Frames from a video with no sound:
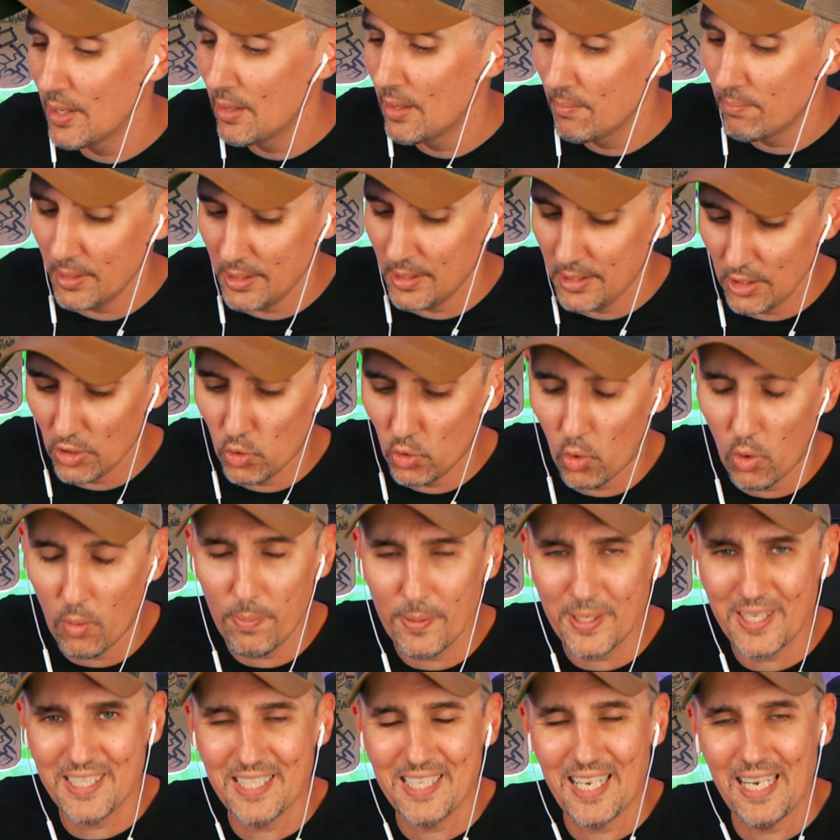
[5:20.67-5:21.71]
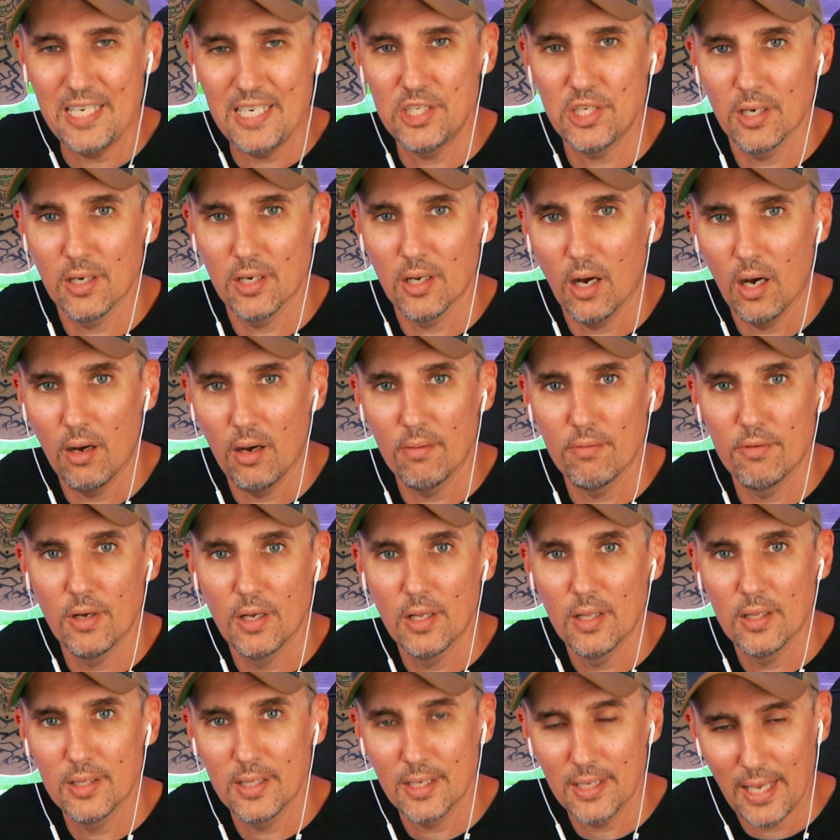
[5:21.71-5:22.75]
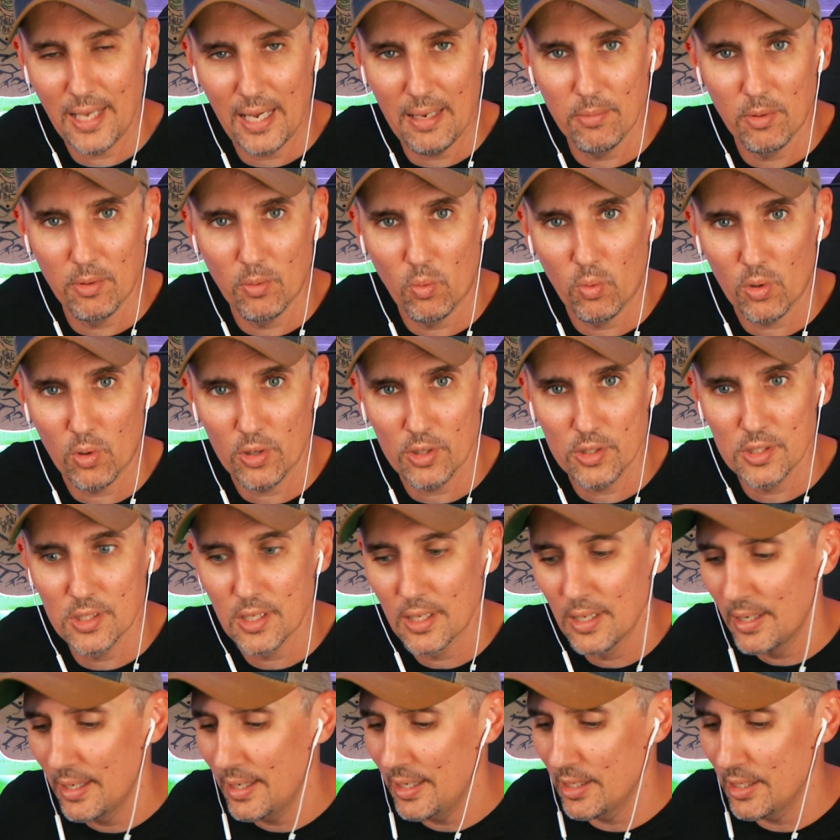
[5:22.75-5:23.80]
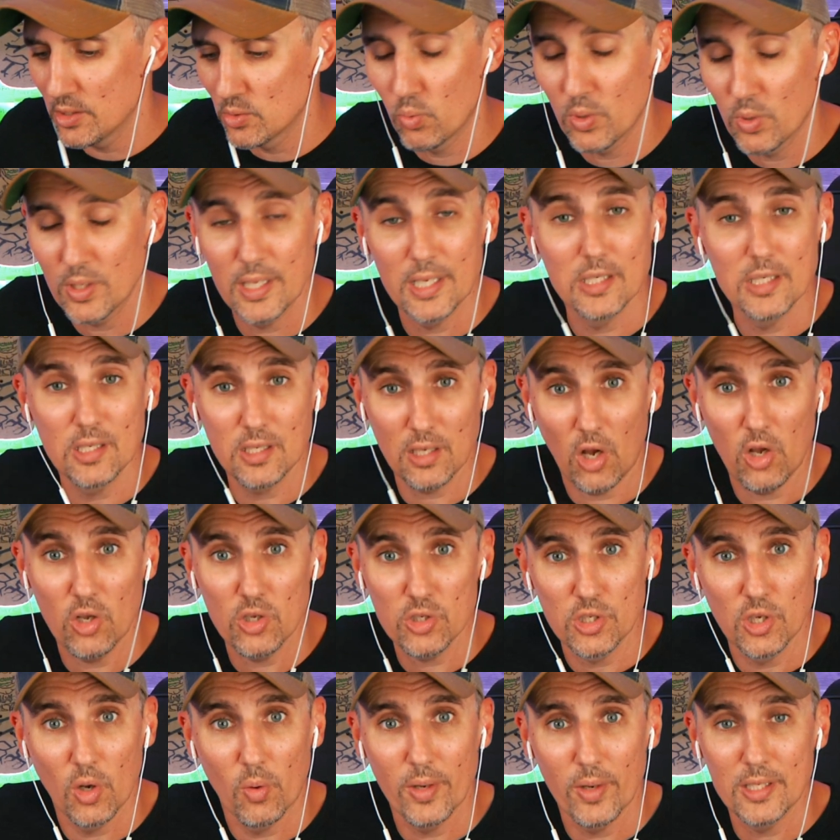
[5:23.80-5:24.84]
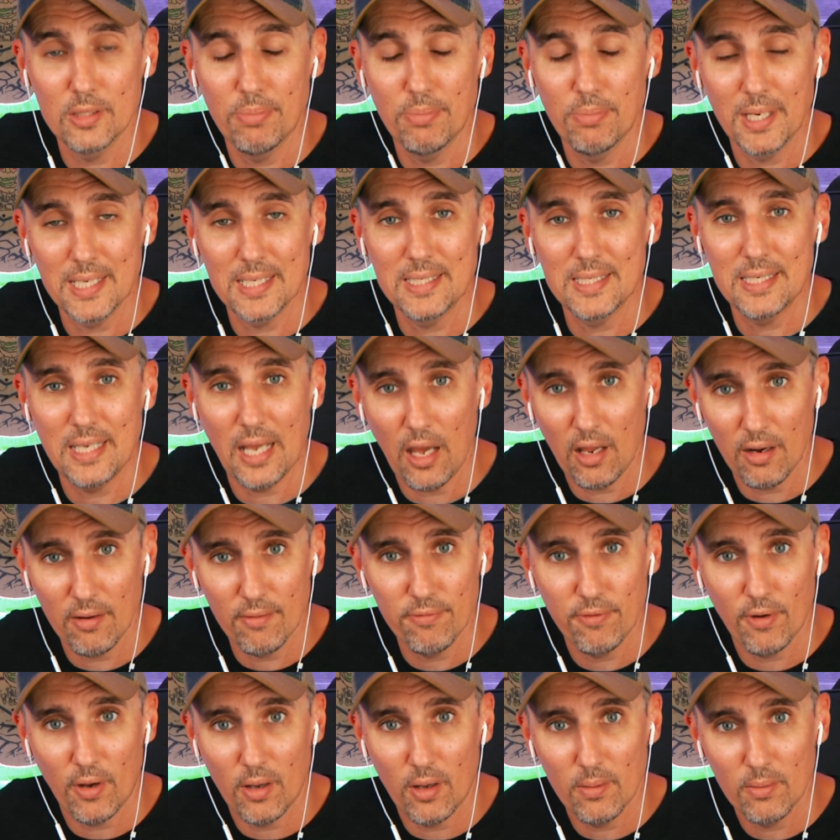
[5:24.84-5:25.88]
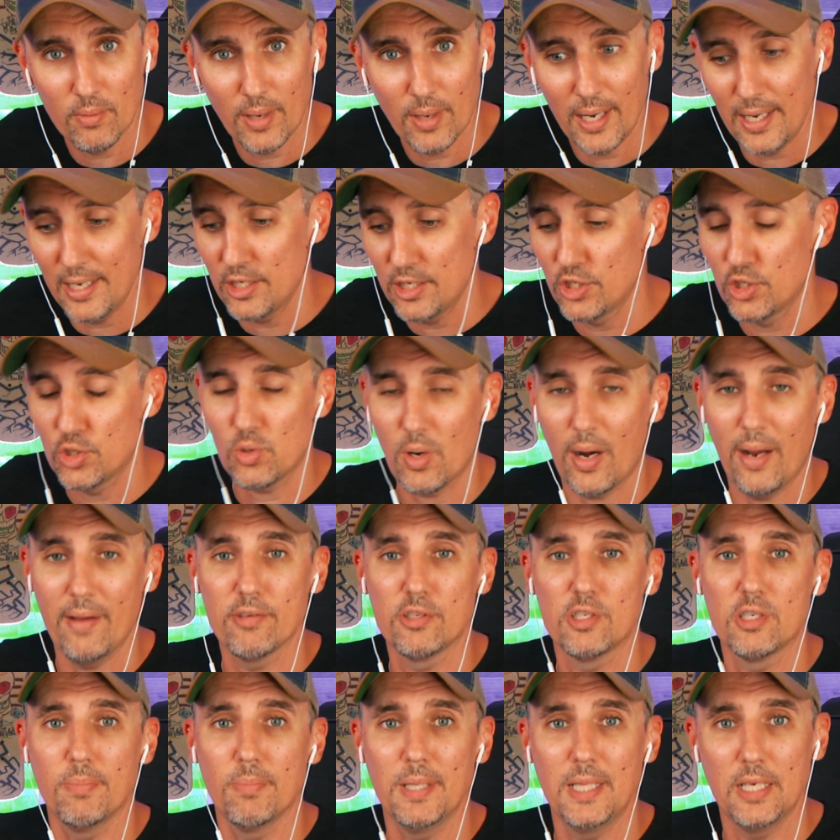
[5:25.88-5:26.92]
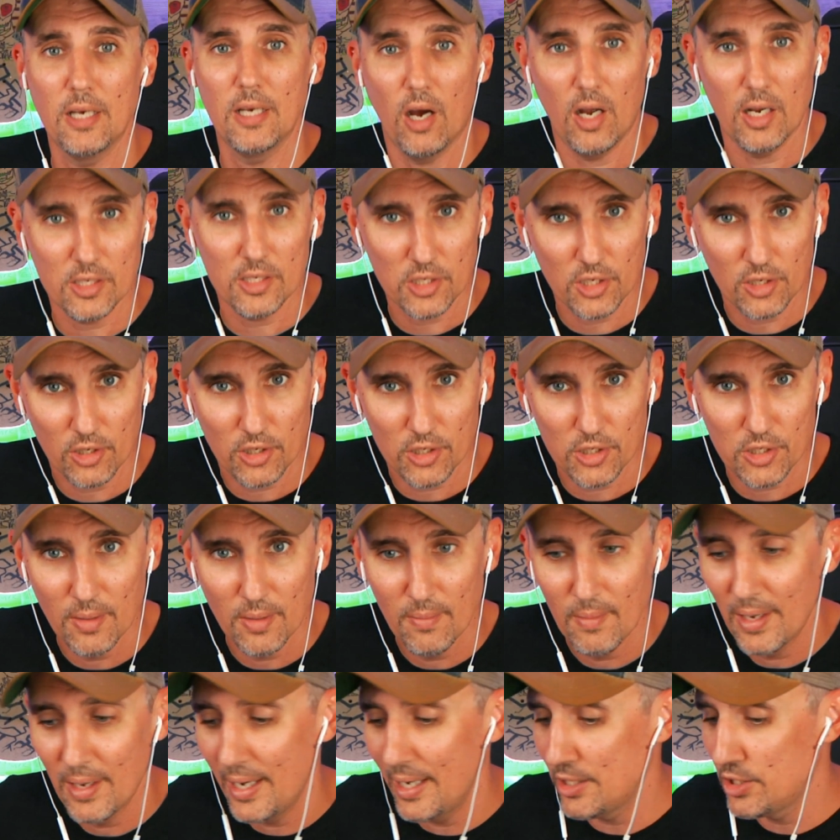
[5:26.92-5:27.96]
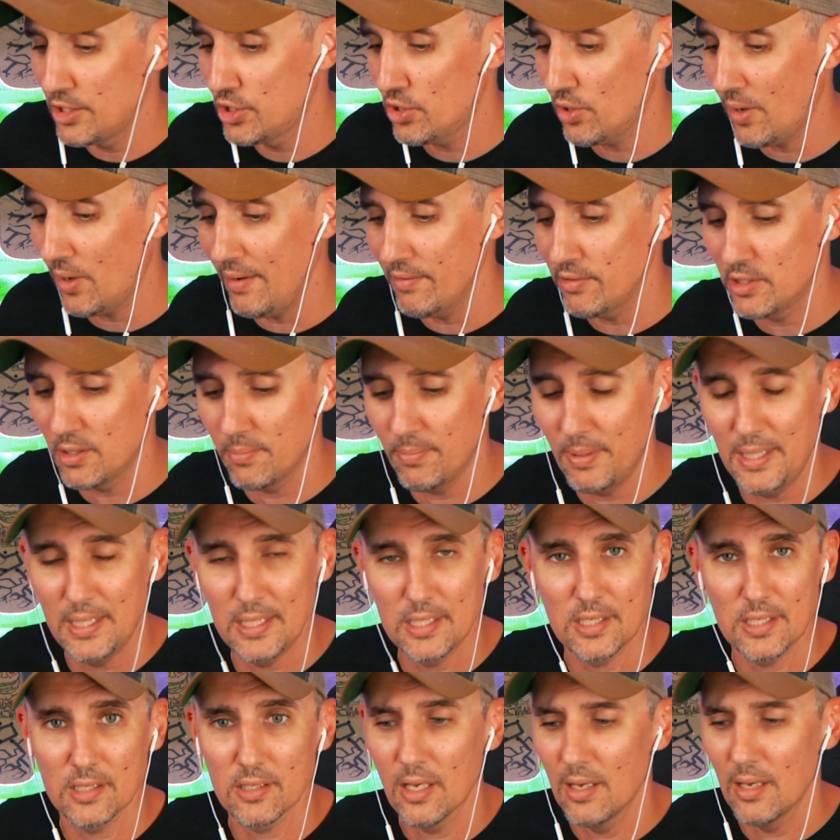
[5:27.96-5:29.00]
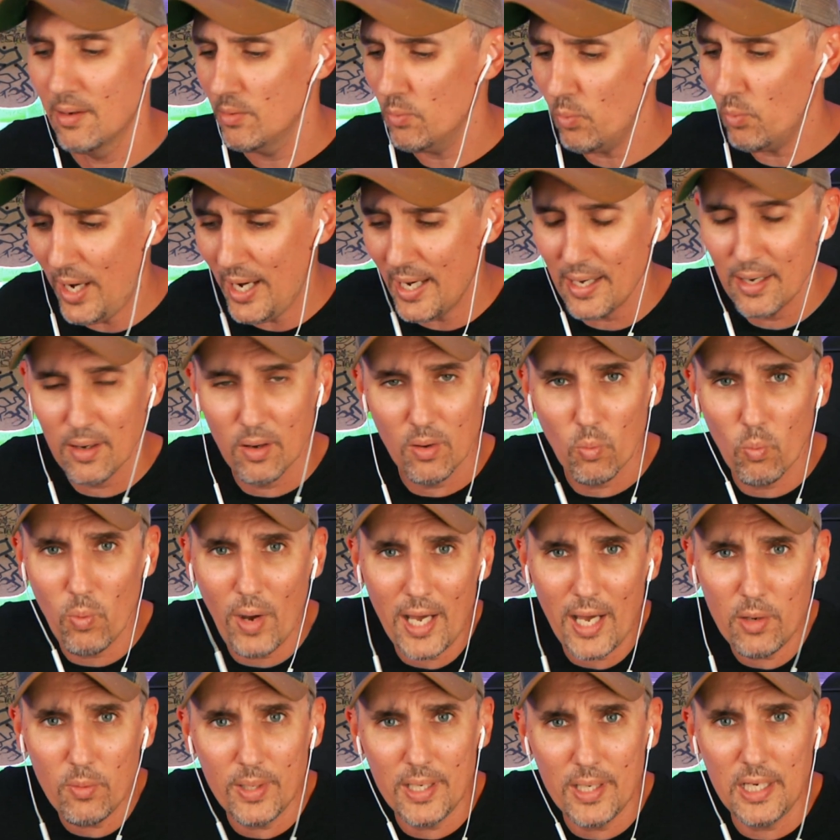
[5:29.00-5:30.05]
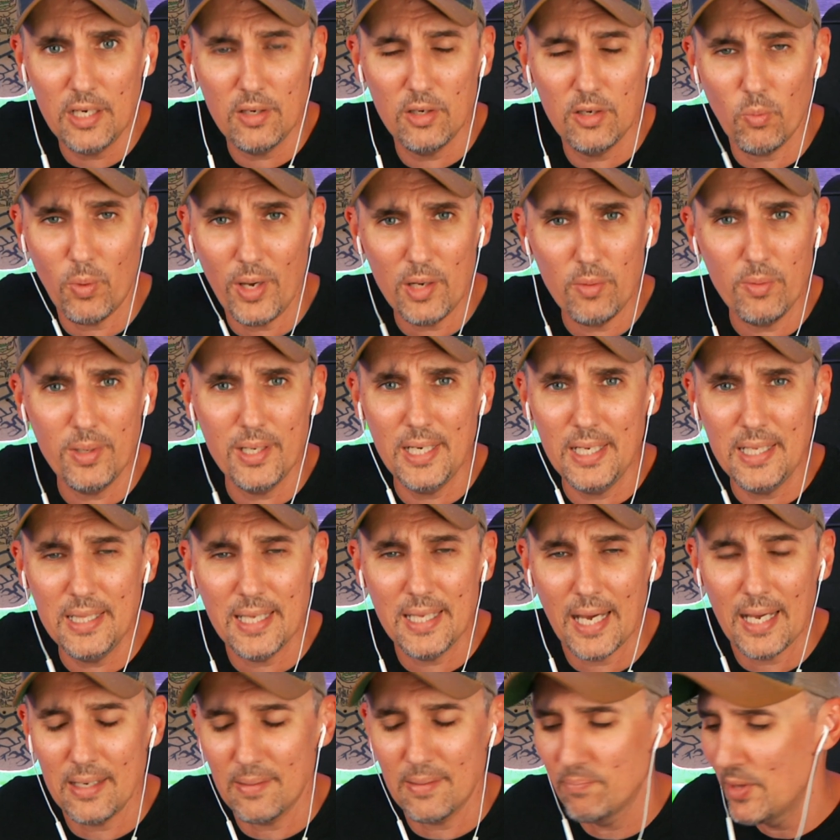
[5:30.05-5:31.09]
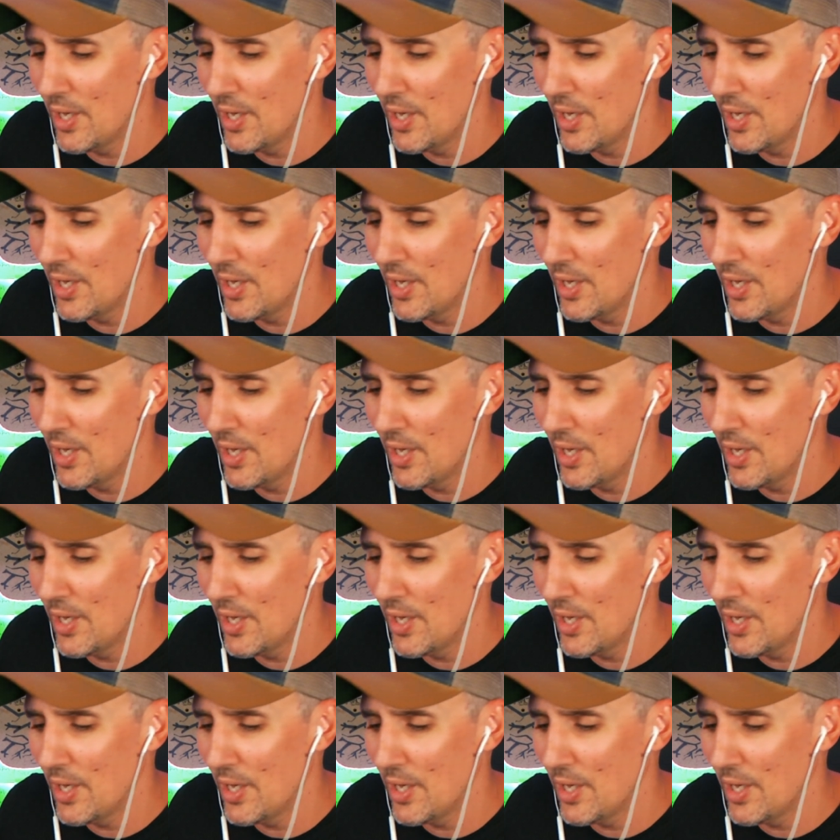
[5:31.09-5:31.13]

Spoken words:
But the corporatization of the Game Awards is what is also its biggest downfall, right? It strives to be the Oscars. It strives to be these things. Why? Why do we need that?